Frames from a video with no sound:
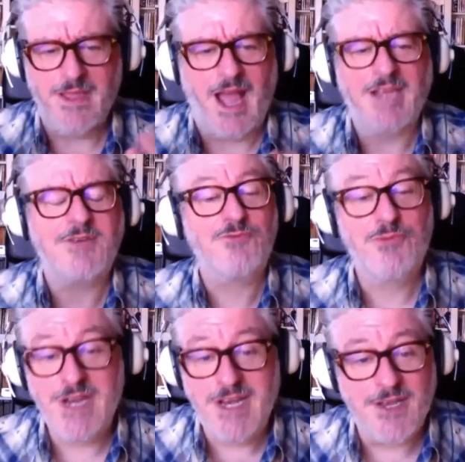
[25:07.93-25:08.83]
I
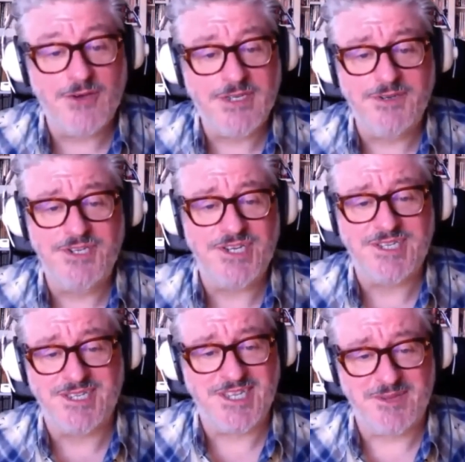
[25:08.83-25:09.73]
really couldn't do
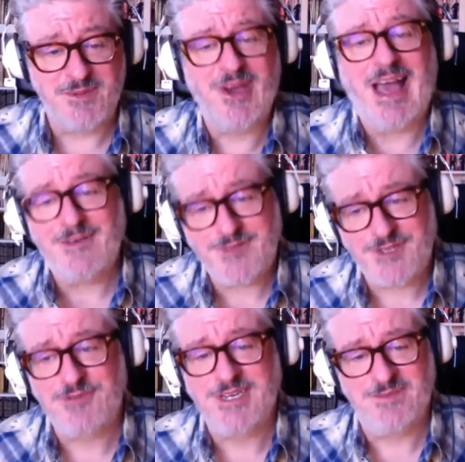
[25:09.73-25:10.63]
justice to them. You have to
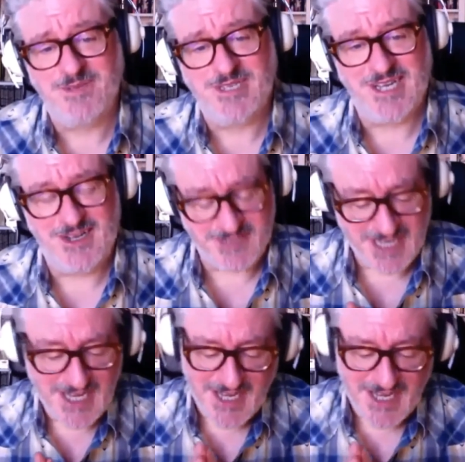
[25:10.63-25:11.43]
read them yourselves.